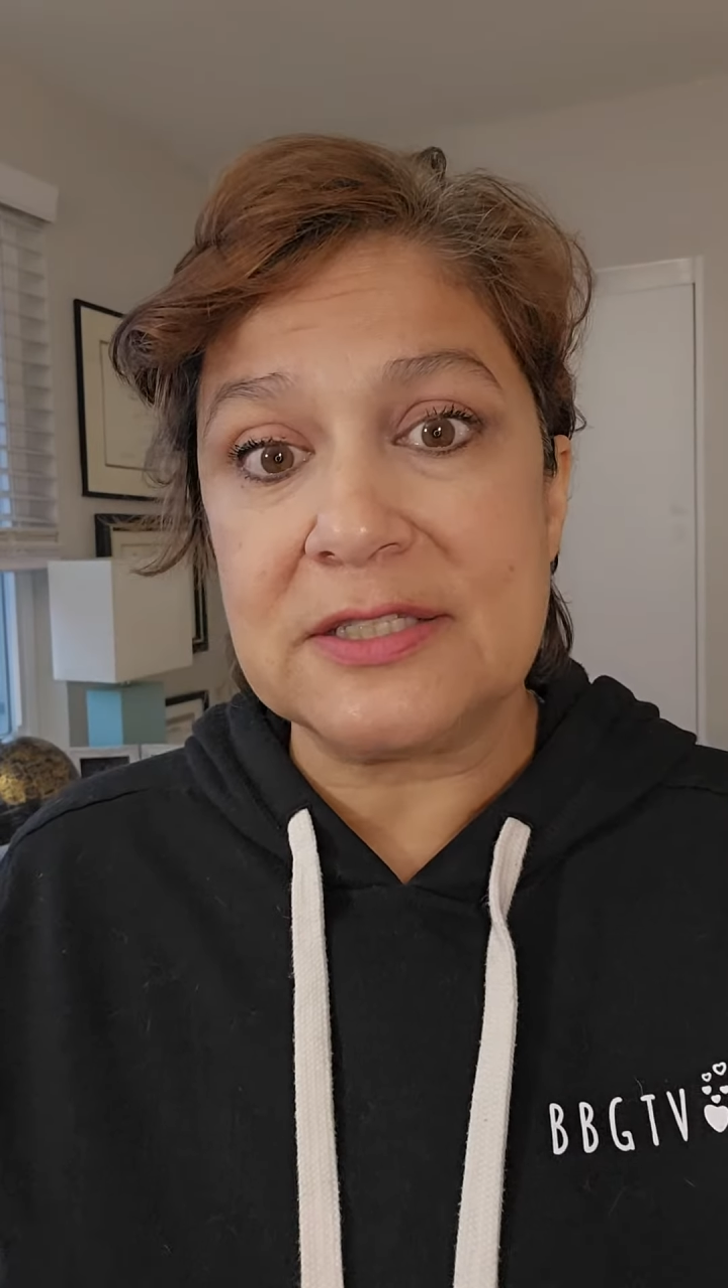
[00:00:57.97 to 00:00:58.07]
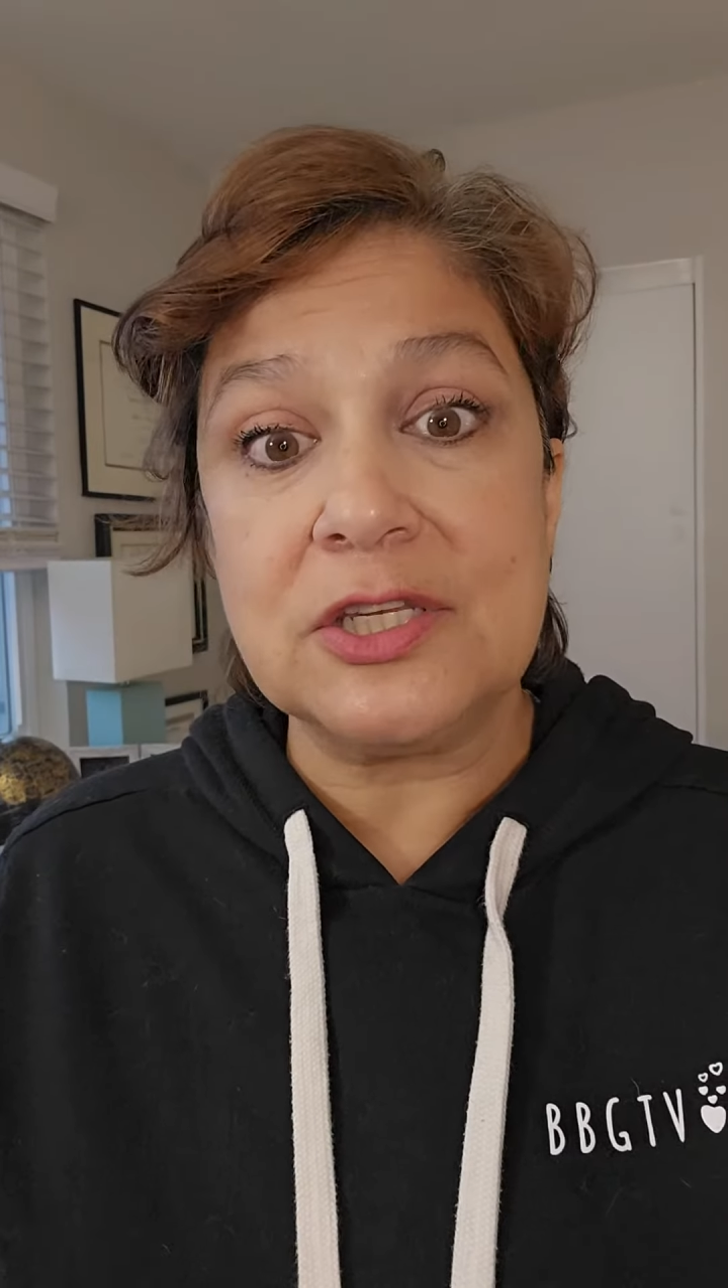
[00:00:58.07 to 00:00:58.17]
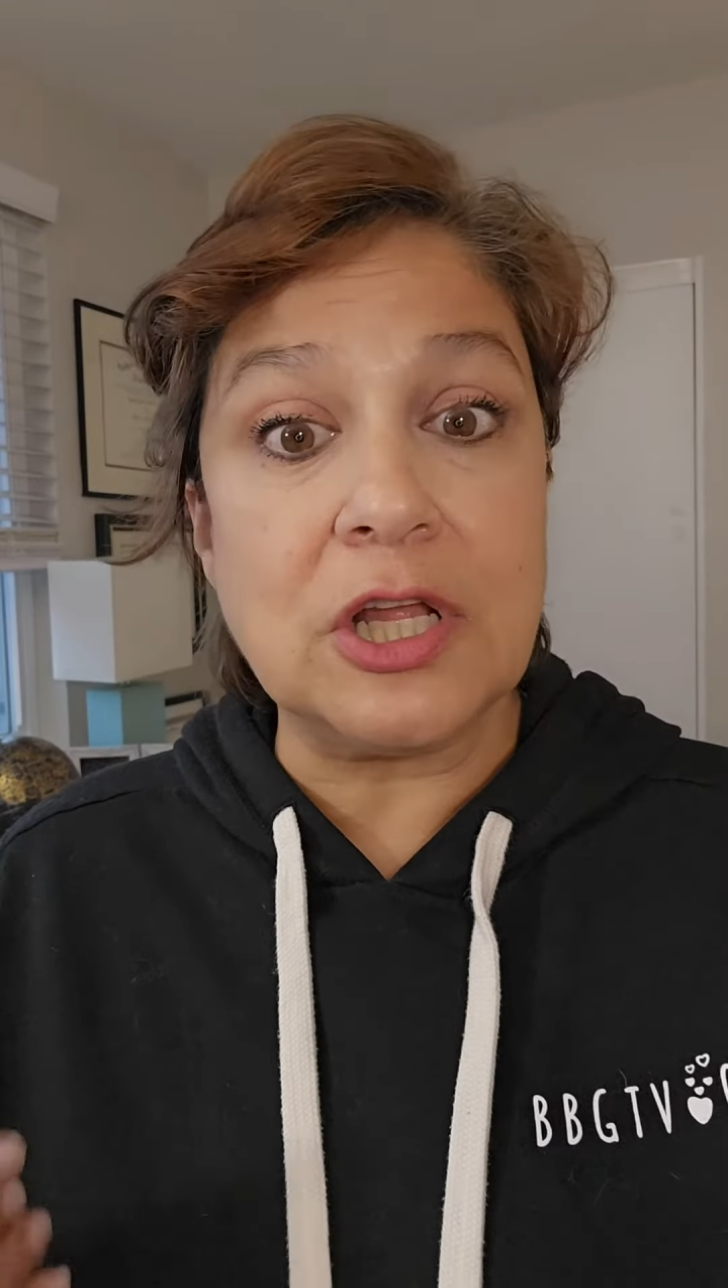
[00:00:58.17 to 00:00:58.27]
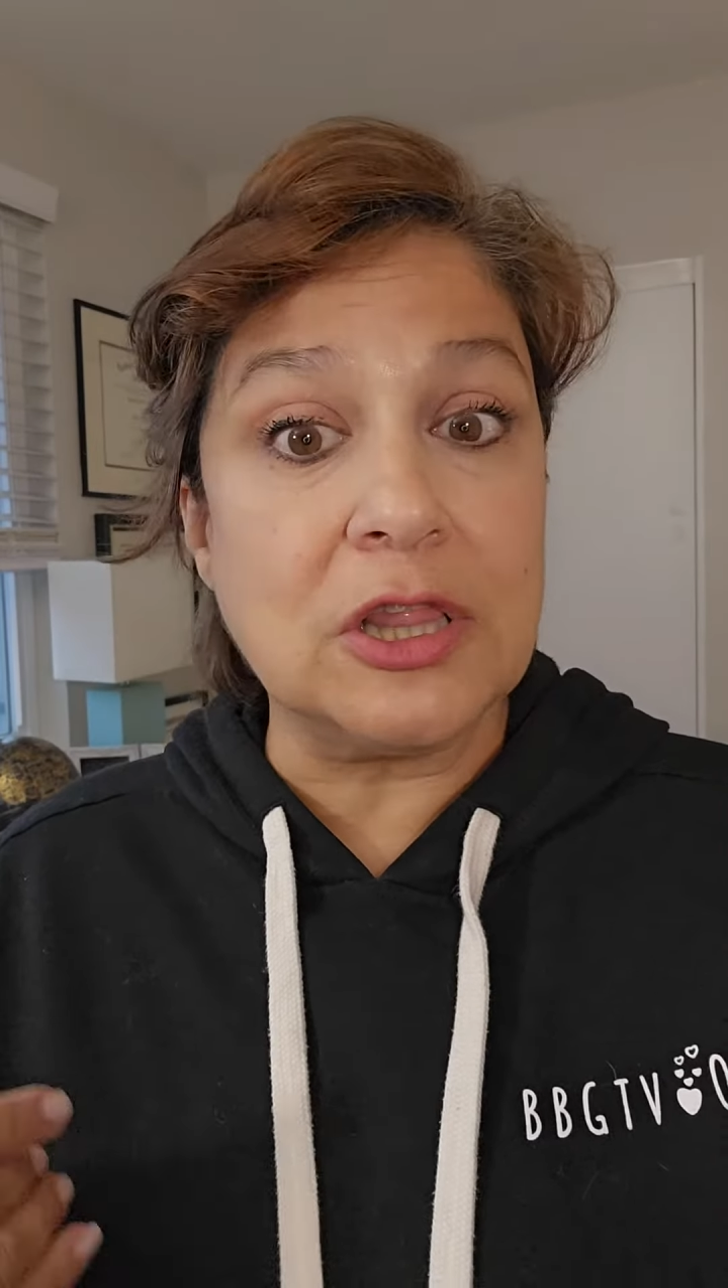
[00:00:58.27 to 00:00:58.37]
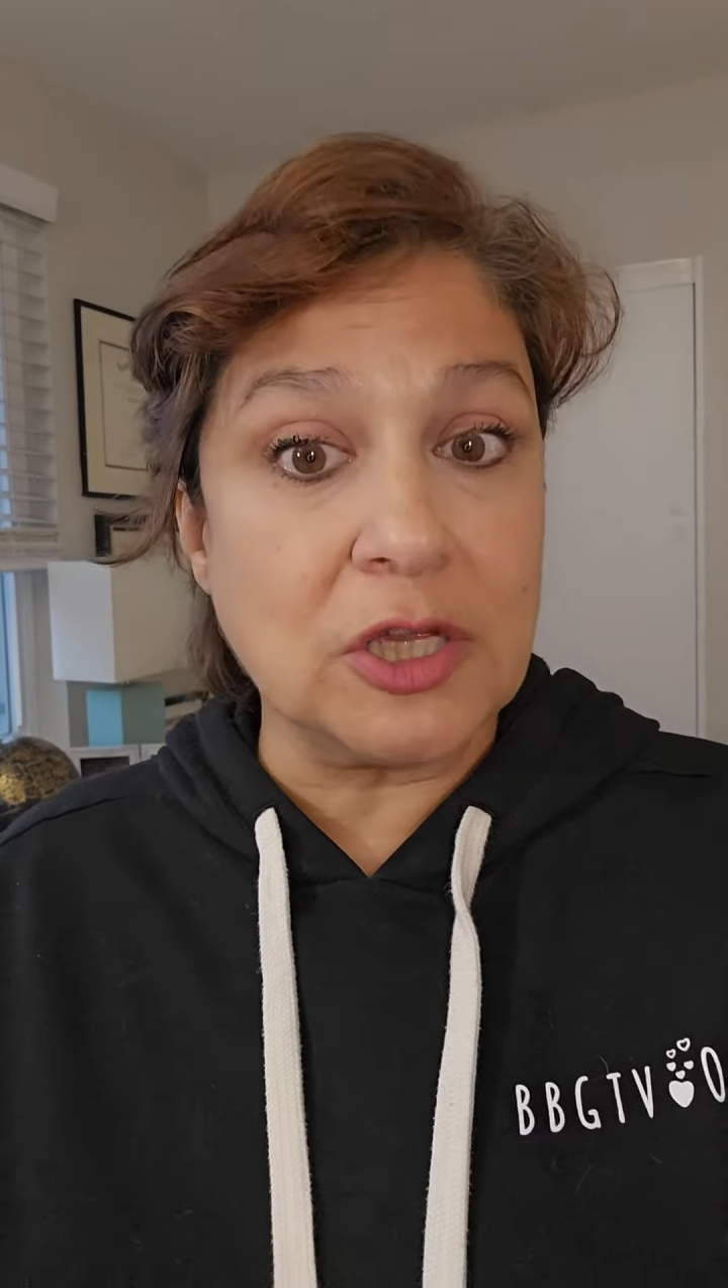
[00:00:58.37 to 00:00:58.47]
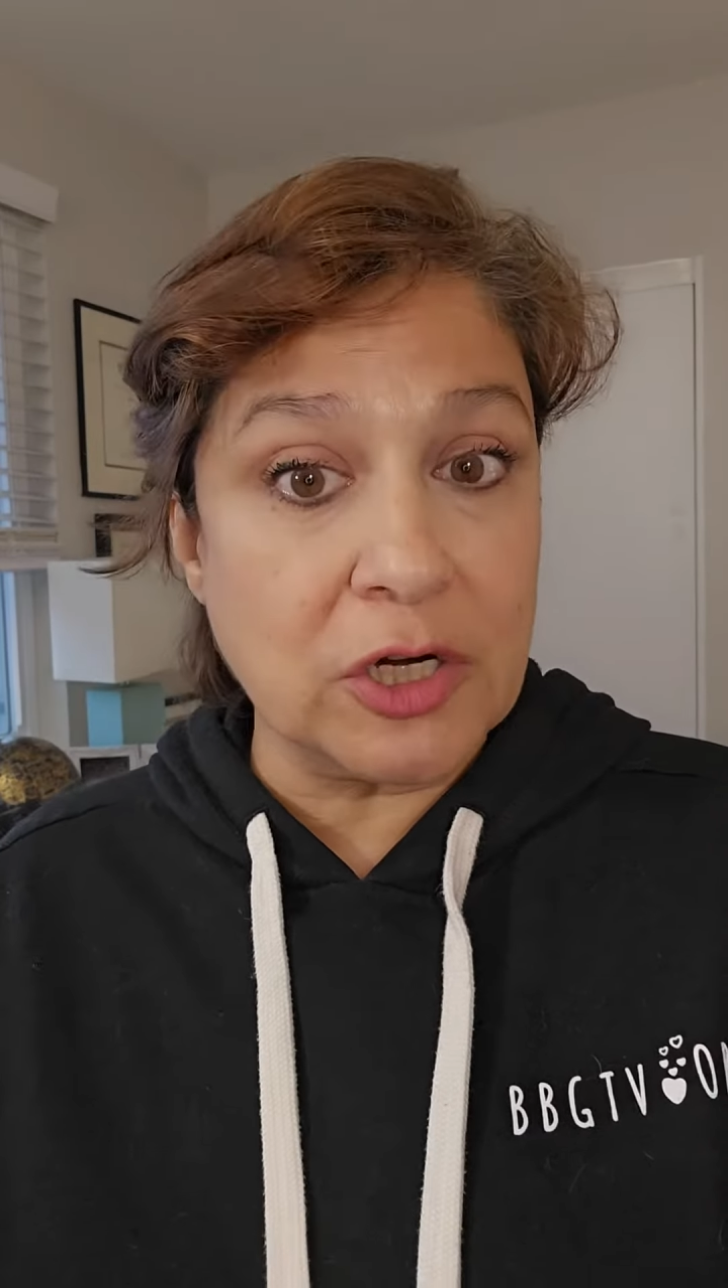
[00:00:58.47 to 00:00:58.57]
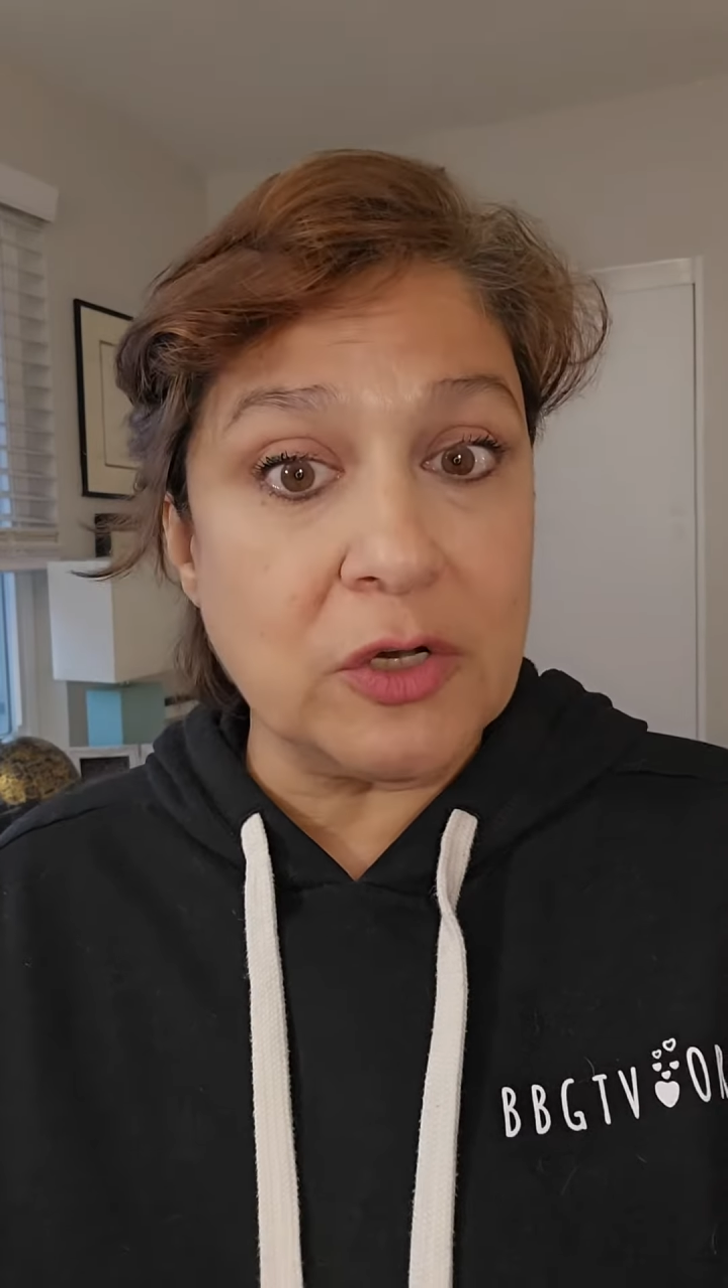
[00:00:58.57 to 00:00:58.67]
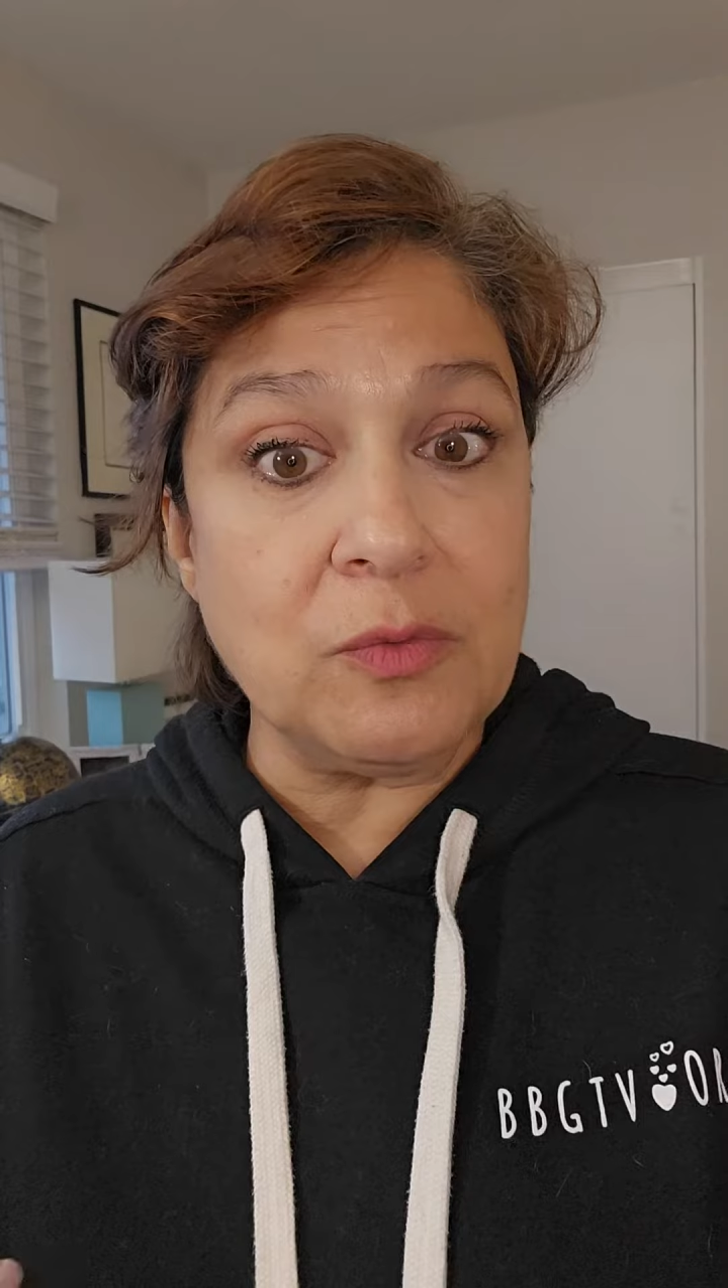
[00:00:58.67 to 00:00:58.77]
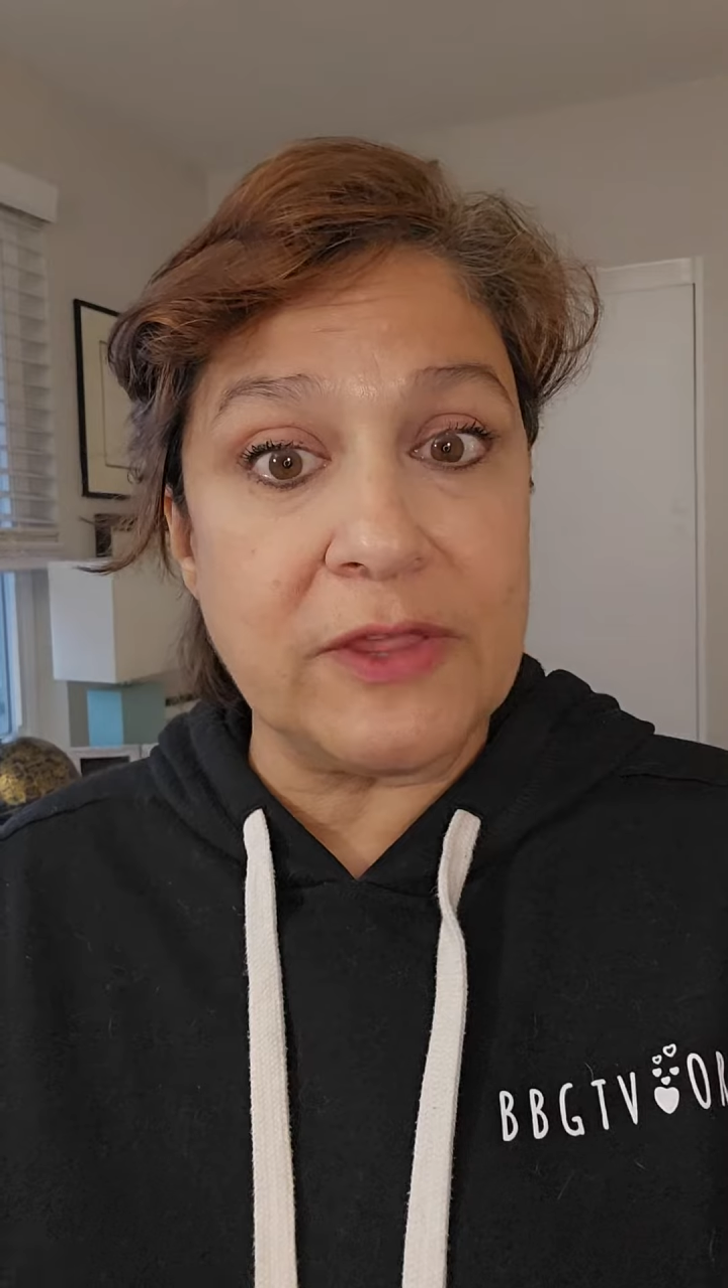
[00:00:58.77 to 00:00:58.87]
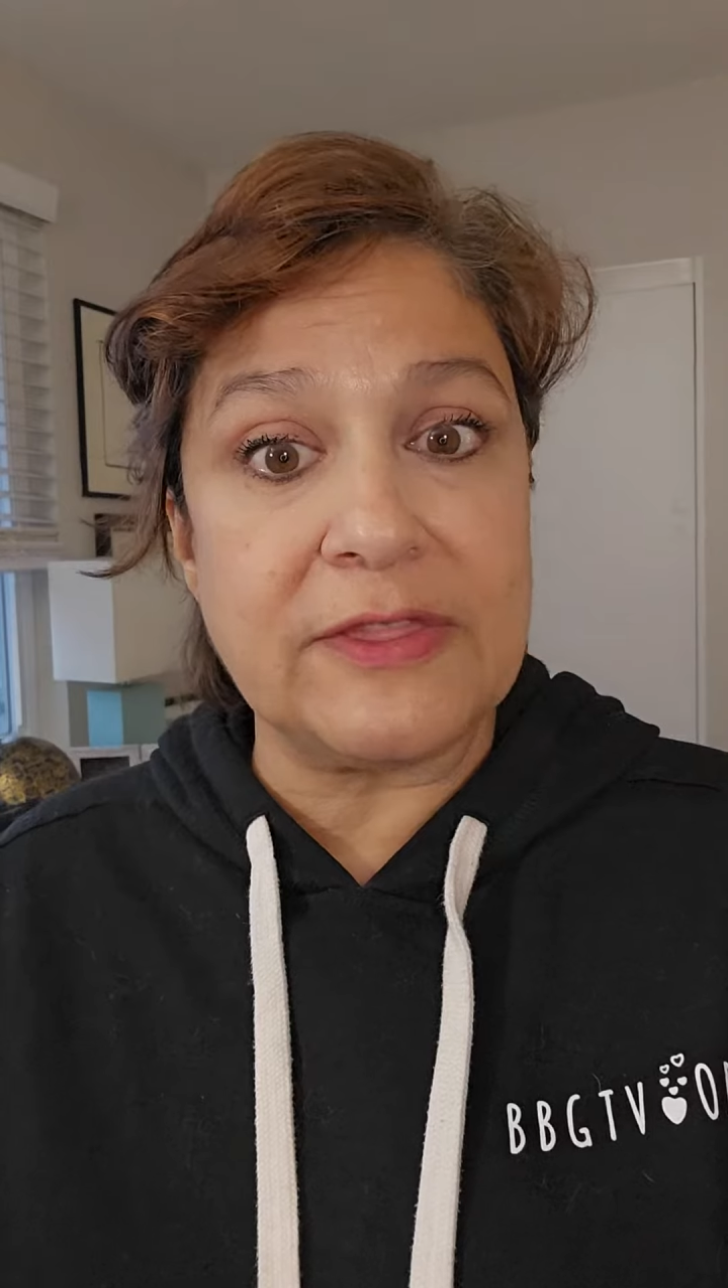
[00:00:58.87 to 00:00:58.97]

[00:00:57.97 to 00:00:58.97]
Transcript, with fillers: to learn with